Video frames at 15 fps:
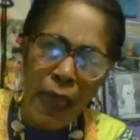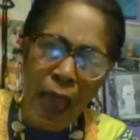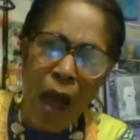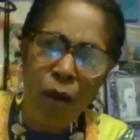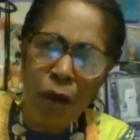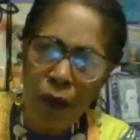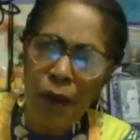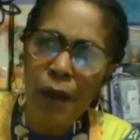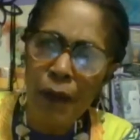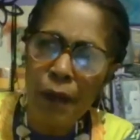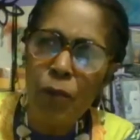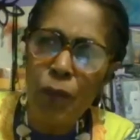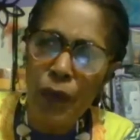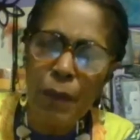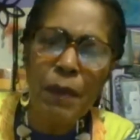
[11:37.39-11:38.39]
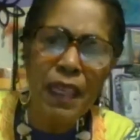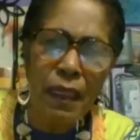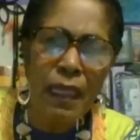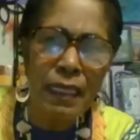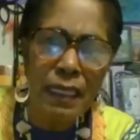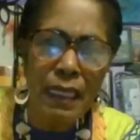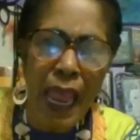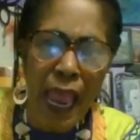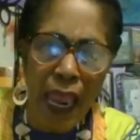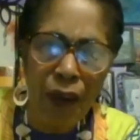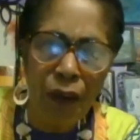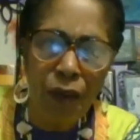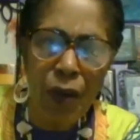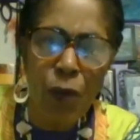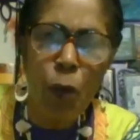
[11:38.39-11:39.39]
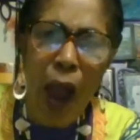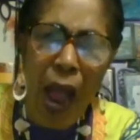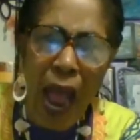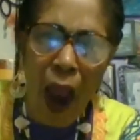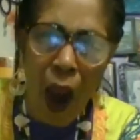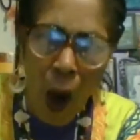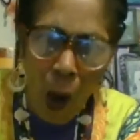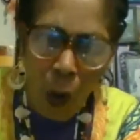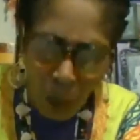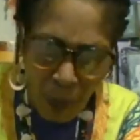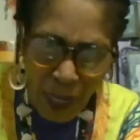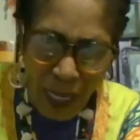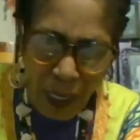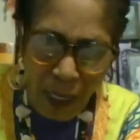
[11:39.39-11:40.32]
How could we be this angry? Why are we?